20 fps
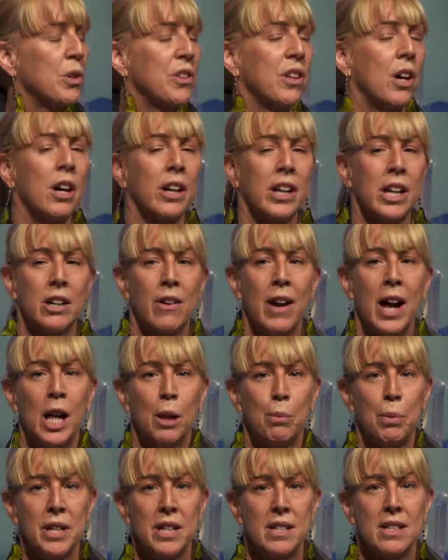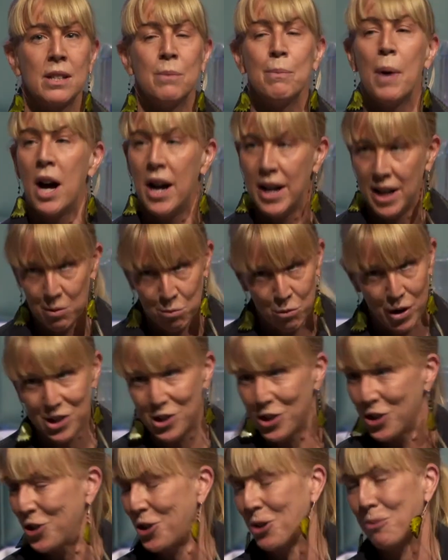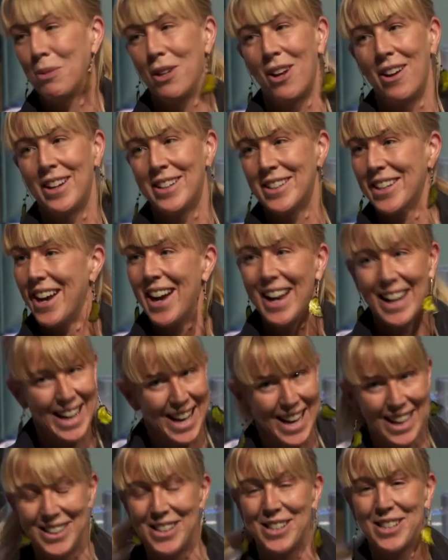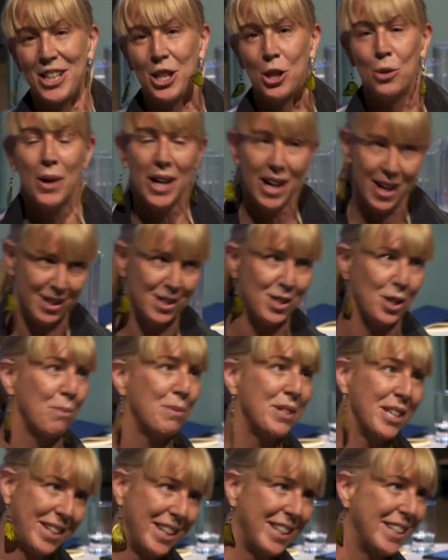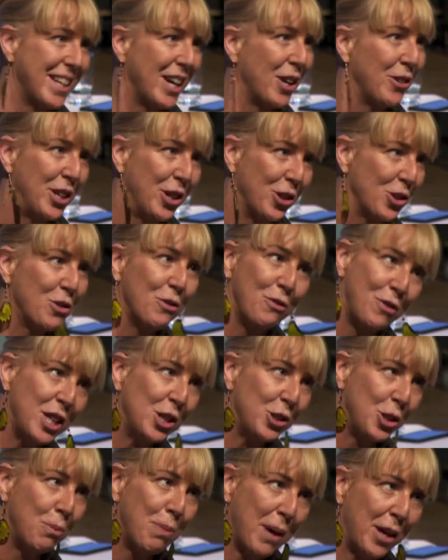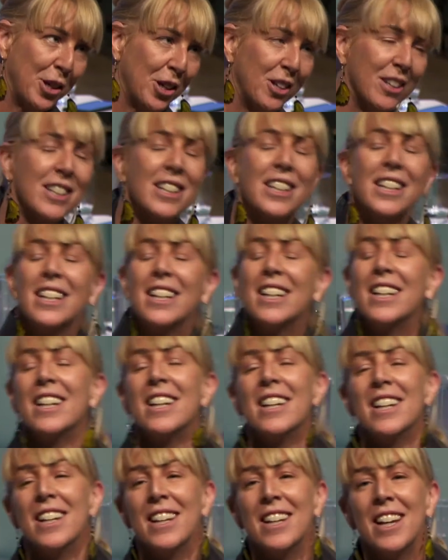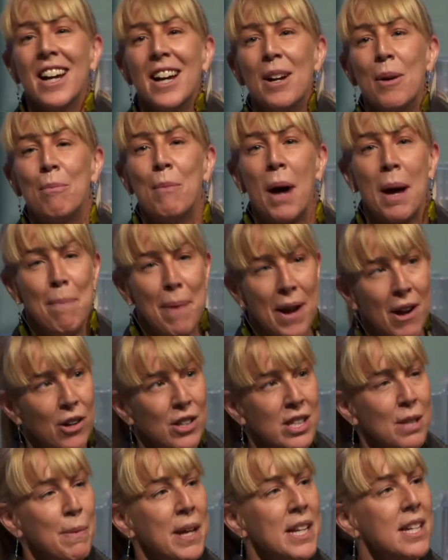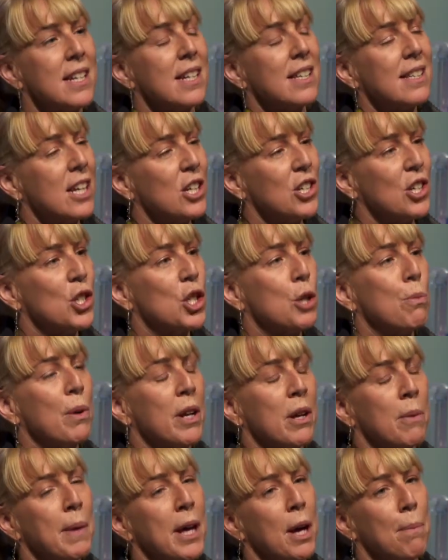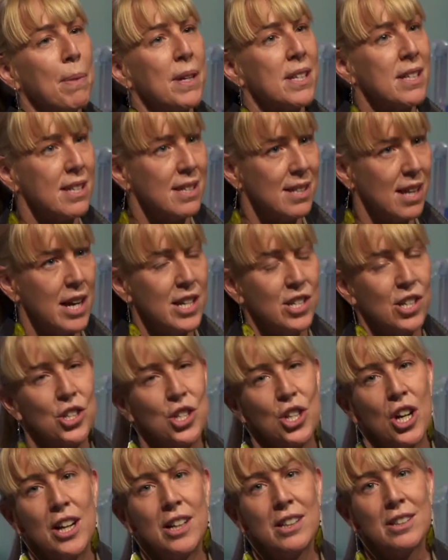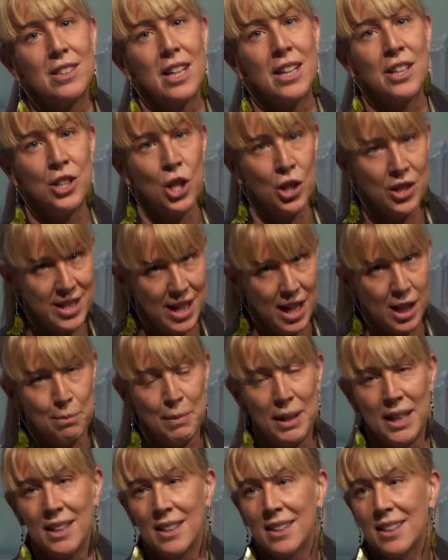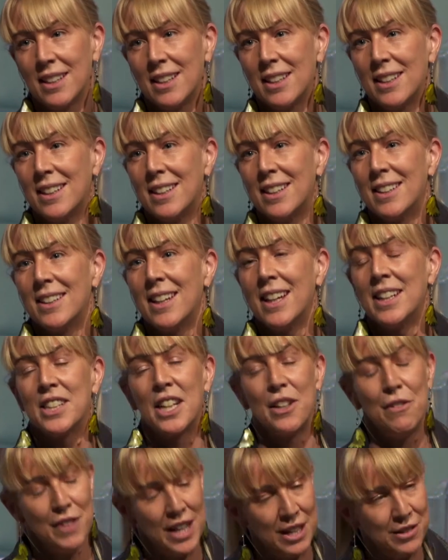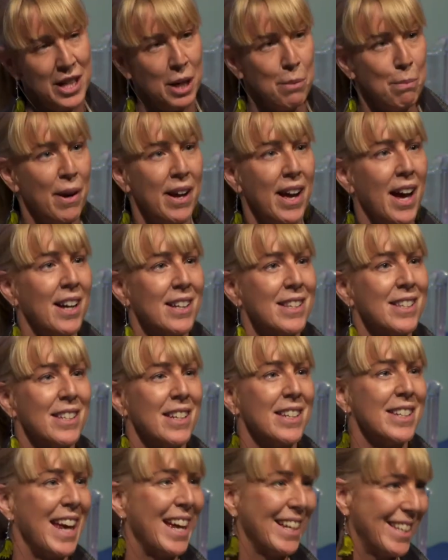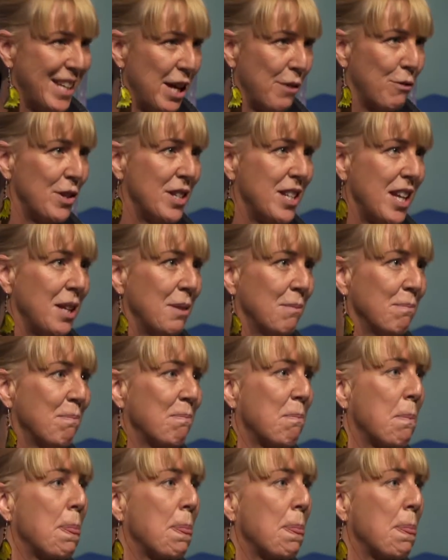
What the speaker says: with ocular albinism, I am registered blind, I can't see you, hence I'm sitting down here to feel you better. My parents made a decision to bring me up as a sighted child and not tell me, and I found out by accident at 17